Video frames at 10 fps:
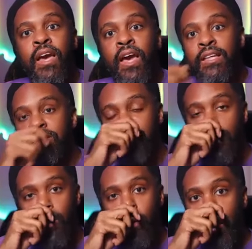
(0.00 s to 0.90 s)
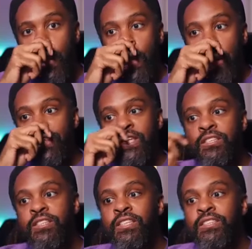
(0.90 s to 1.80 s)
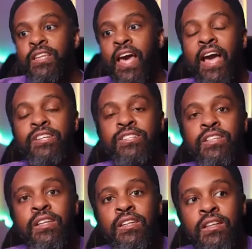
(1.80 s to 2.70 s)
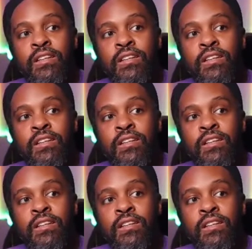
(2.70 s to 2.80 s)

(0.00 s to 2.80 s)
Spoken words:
And so this is actually,